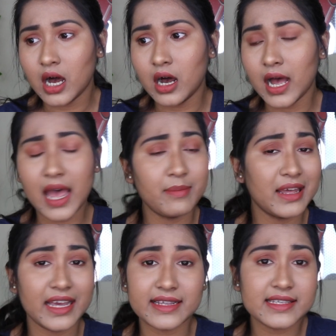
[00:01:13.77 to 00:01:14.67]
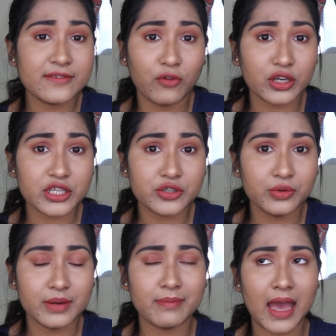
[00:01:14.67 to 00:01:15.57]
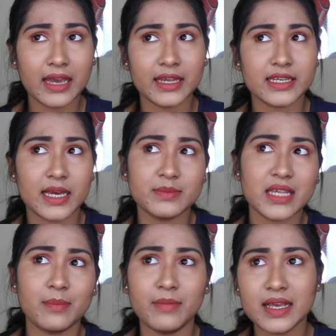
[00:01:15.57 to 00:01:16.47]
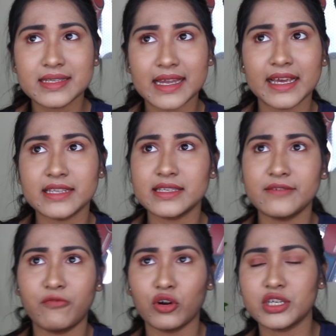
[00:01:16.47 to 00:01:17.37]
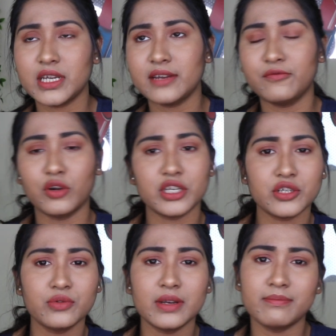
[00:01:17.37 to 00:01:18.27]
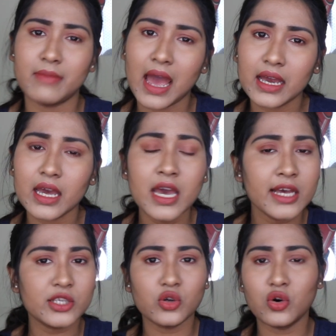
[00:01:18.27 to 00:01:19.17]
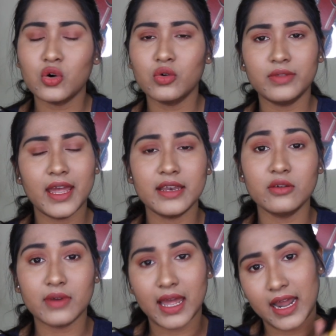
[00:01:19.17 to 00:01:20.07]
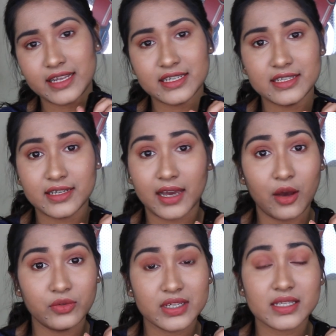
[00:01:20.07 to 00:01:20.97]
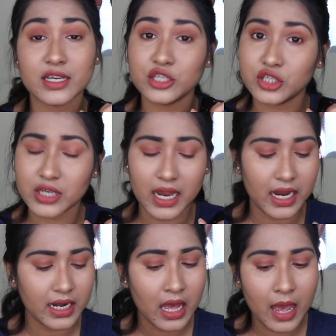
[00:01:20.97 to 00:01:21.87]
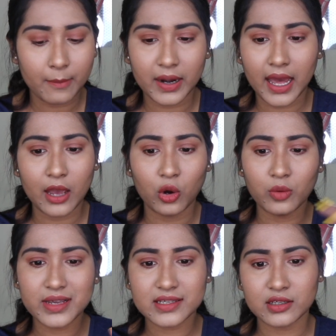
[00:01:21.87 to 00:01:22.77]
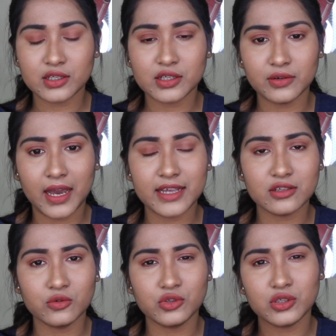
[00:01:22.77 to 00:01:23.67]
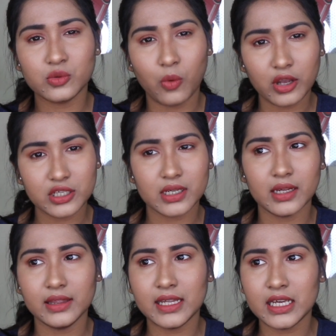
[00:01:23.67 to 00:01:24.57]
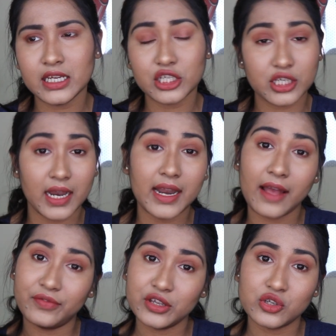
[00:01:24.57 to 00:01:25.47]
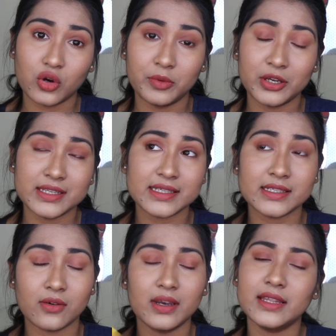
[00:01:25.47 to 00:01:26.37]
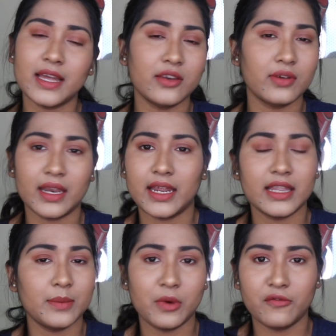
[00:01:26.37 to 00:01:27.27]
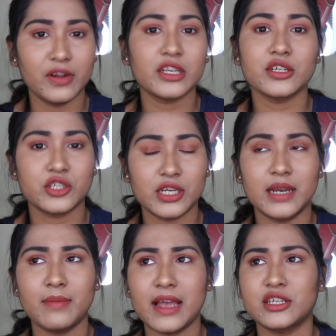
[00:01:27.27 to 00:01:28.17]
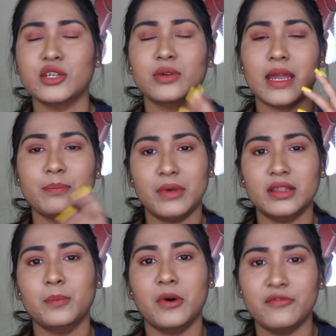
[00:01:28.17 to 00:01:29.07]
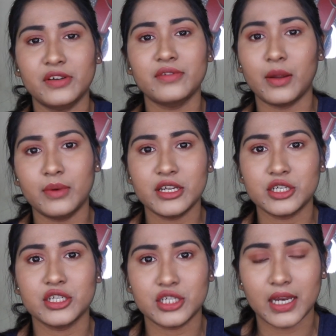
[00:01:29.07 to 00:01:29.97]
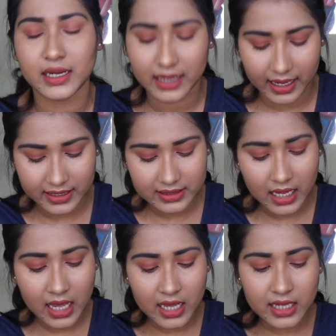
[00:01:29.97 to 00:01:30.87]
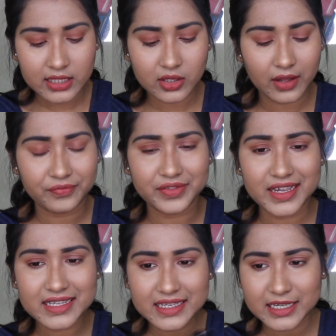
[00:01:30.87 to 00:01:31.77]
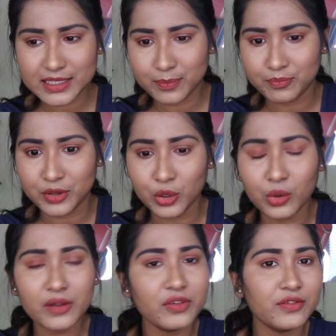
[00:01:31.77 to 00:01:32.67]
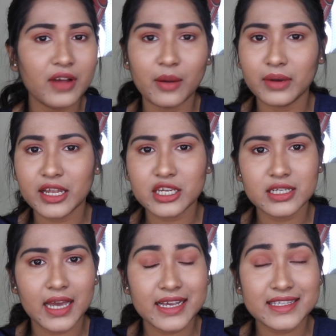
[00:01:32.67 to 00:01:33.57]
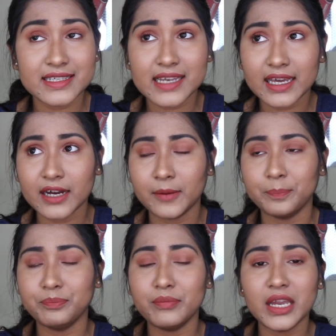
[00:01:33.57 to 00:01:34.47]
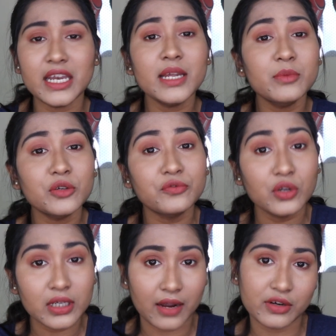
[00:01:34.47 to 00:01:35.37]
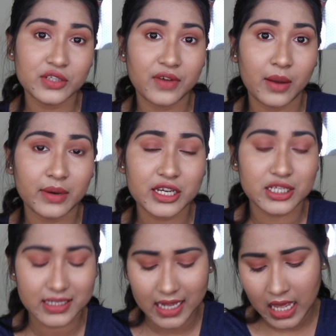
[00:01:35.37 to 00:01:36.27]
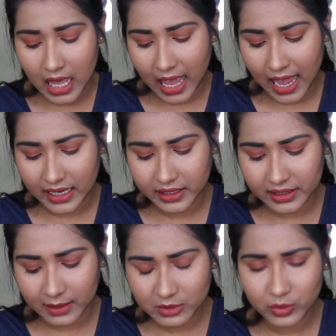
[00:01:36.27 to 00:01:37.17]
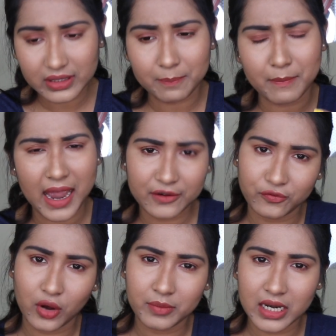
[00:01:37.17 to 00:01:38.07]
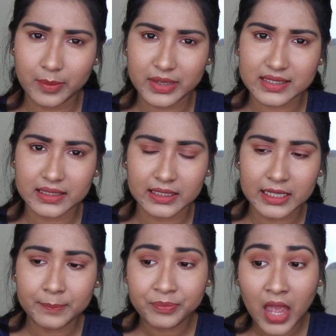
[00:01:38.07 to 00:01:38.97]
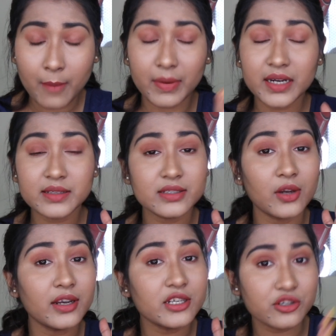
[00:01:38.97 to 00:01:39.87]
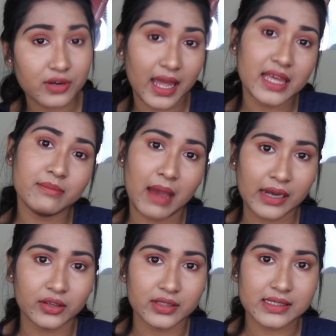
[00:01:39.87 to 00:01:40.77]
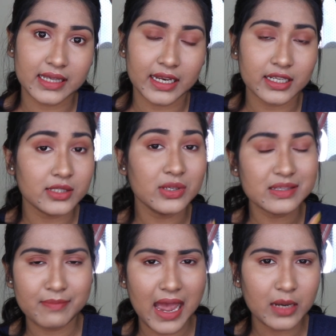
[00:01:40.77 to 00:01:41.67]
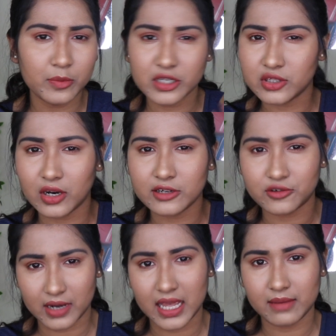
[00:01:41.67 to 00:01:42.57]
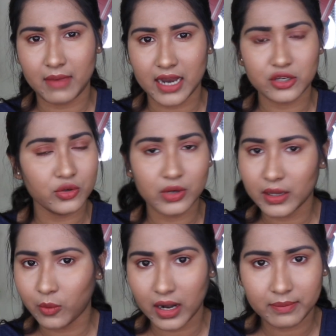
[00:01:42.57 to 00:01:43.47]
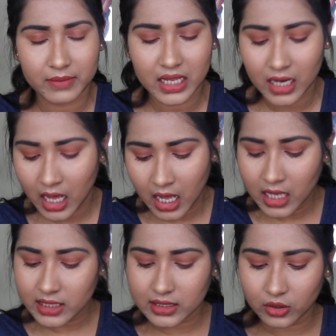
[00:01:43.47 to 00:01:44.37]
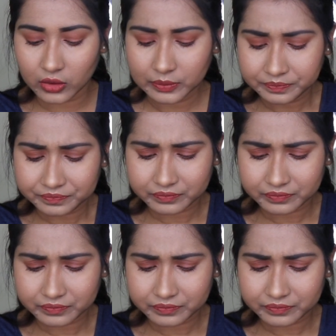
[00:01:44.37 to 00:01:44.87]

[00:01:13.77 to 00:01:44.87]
I'm like NC42 in MAC. At times I mix like NC40 and 42 in MAC. So then you can actually check out this shade. But I always suggest you guys to swatch the shade at the store, because it's only then you can get the perfect shade match and you can pick the perfect foundation shade, guys. So yeah, this is a beautiful foundation, guys. It's like a medium to full coverage foundation, and it comes with a matte formula basically, but it's not drying matte on skin. So it's matte, but it's not drying matte, you know, like what I mean. So,